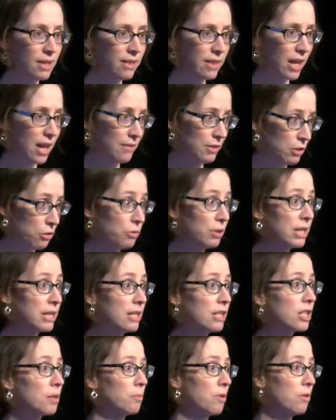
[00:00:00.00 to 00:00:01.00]
that have
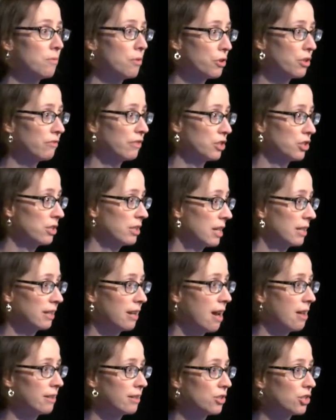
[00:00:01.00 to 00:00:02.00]
agreed to promote efficient
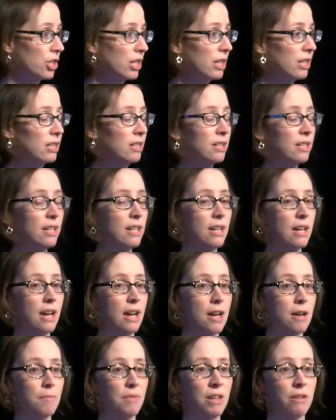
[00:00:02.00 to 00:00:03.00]
technology.
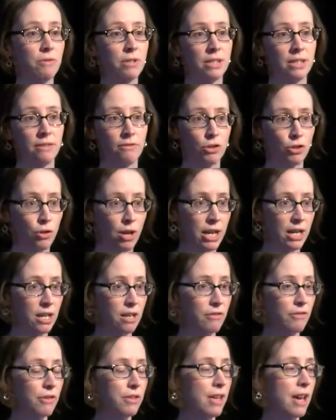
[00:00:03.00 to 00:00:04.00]
Um, they receive
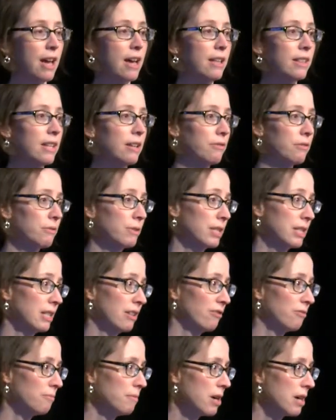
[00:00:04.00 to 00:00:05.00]
training for that. They
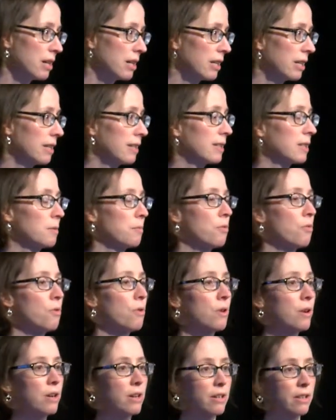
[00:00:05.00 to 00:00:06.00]
receive marketing
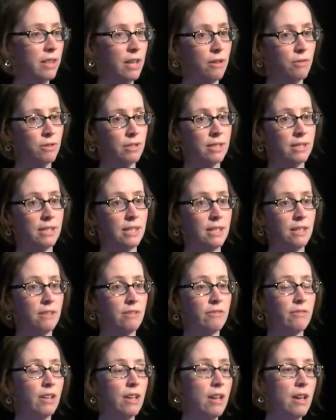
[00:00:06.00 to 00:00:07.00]
support. They
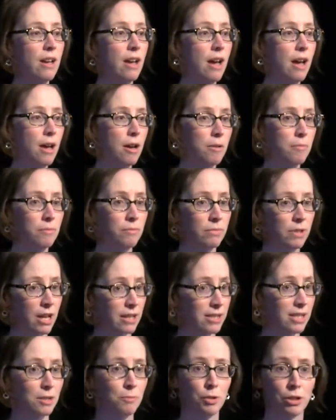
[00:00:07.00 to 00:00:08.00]
receive um,
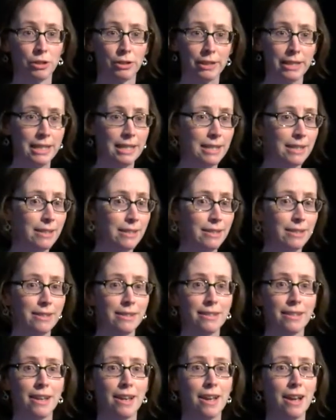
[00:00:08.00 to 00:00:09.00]
customer
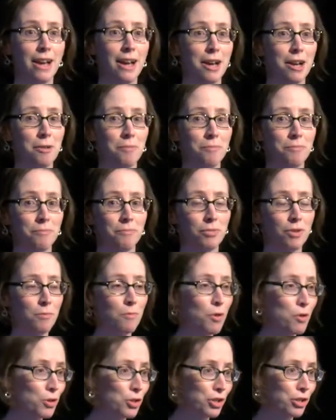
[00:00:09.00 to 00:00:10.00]
leads, um,
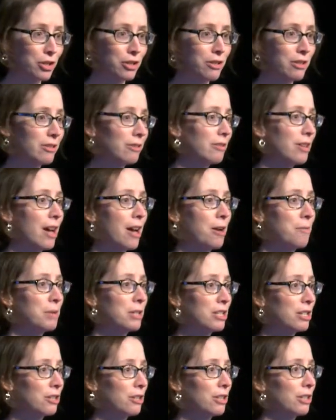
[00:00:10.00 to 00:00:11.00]
promotional uh,
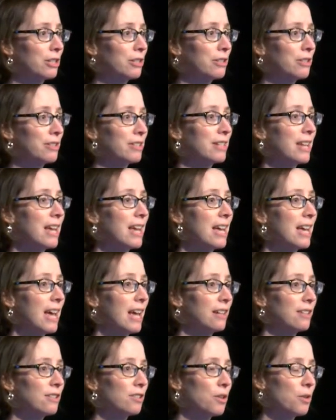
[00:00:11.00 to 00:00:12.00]
materials,
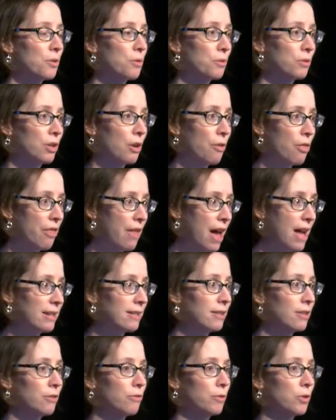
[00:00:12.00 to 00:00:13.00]
and so you know
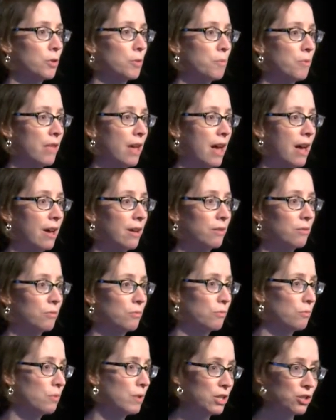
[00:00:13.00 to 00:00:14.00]
that's a group
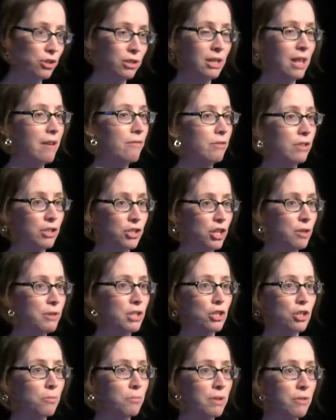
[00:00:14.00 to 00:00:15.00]
that we should leverage. You know,
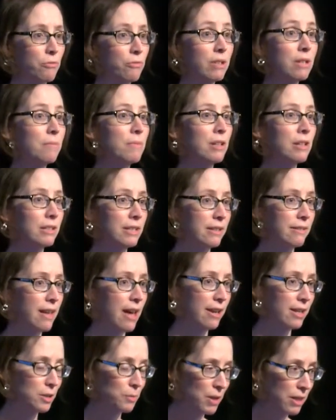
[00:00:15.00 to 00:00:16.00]
we shouldn't be rebuilding
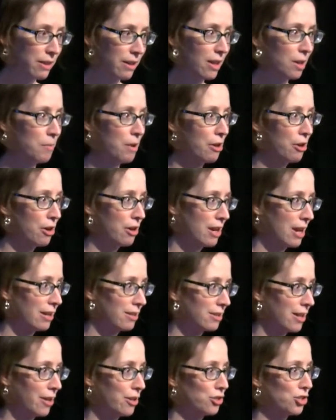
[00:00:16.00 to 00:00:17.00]
that as we think about our
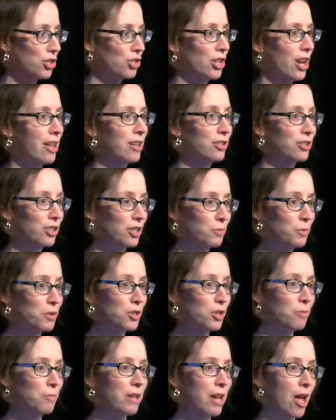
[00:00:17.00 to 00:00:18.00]
next energy challenges. We
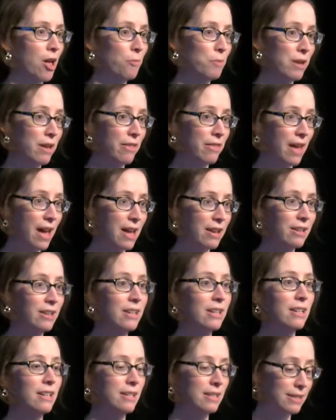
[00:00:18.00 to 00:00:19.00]
should be helping that
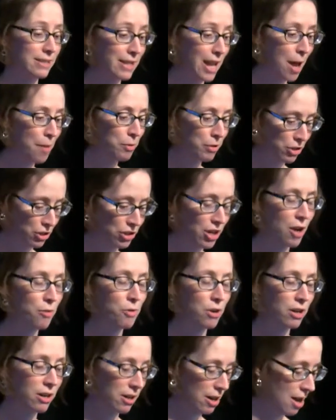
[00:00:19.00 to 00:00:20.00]
established
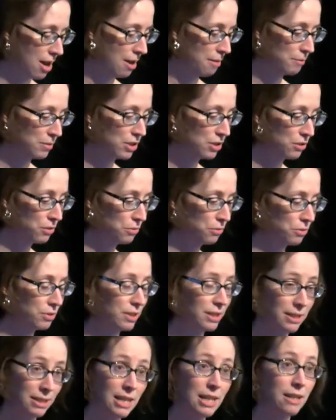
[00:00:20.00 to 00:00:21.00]
network um, to
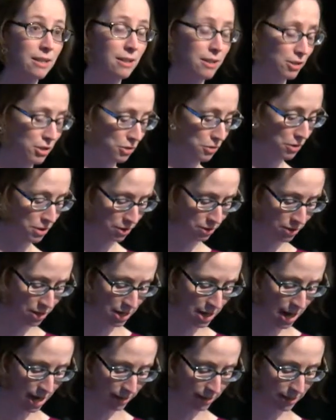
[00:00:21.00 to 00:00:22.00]
succeed and do the,
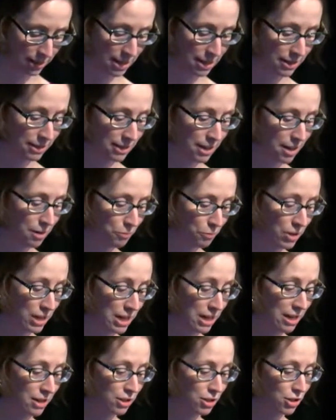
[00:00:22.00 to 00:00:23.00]
the next things that we
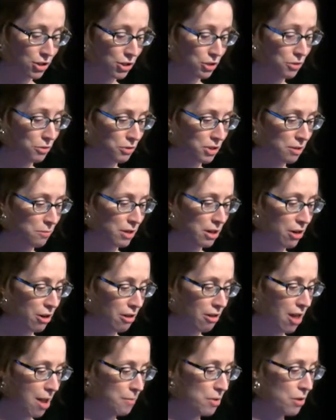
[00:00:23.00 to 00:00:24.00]
need it to do to meet our
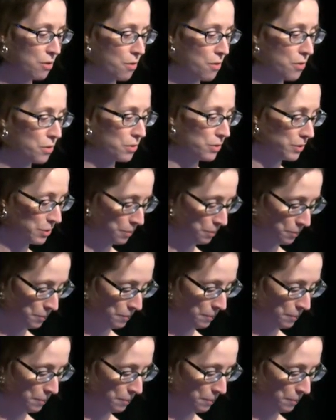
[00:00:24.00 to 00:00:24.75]
climate goals.